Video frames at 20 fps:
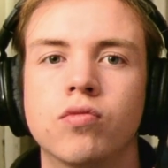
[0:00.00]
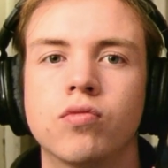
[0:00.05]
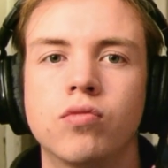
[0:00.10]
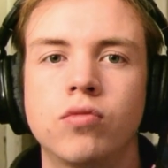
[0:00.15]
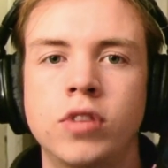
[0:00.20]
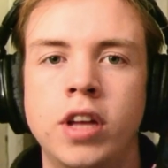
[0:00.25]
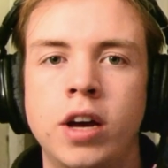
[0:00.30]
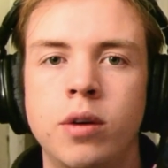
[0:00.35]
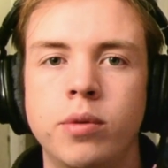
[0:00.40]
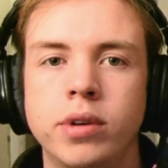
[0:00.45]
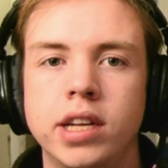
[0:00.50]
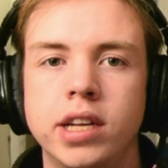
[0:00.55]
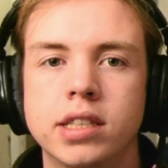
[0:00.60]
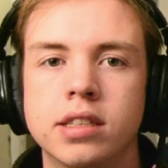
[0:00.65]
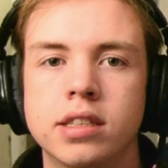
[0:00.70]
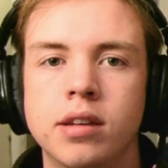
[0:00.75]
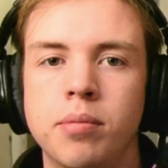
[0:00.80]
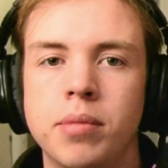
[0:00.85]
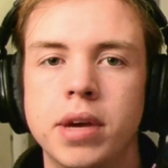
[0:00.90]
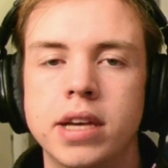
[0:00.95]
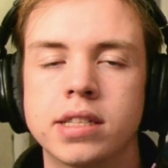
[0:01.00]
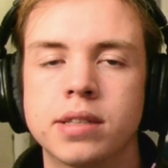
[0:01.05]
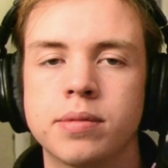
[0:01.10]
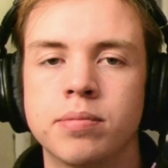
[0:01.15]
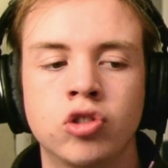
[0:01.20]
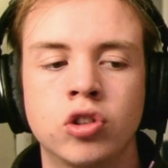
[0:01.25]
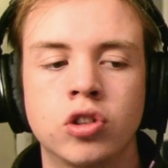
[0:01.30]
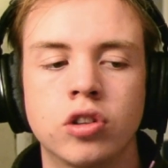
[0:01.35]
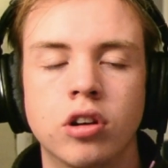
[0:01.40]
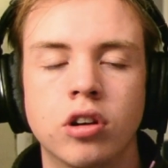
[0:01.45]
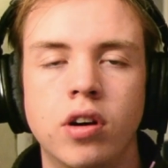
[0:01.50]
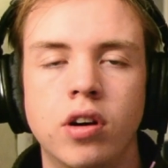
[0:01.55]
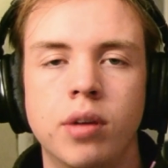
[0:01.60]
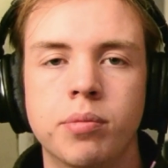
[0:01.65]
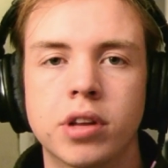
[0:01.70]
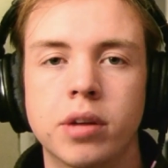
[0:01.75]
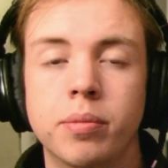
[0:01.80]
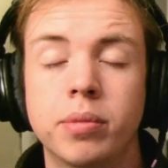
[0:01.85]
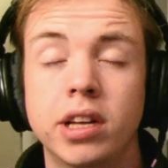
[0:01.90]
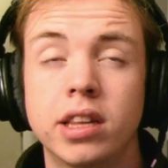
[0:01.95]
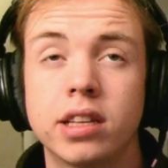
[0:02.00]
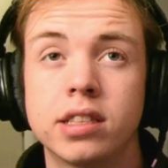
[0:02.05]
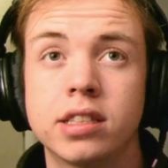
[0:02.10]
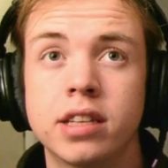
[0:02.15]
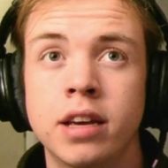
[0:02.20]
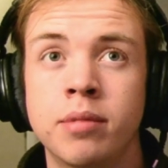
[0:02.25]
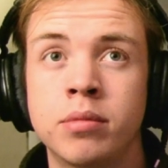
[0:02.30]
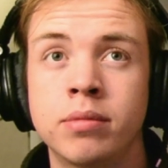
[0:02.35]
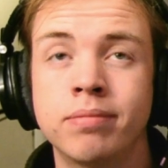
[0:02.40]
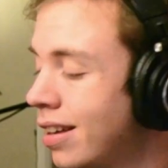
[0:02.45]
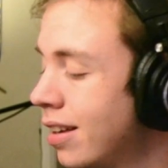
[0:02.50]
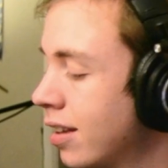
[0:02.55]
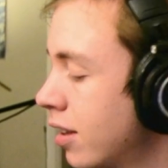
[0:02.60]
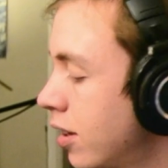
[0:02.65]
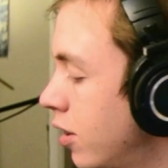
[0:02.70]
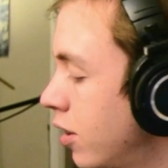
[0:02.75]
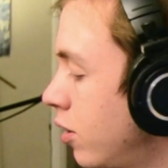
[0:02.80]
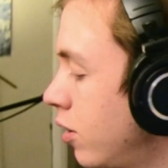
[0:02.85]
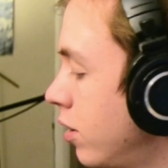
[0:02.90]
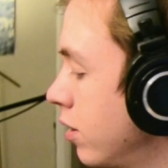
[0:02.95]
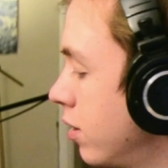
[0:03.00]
Now we need some bass. So I'm going to play the same good old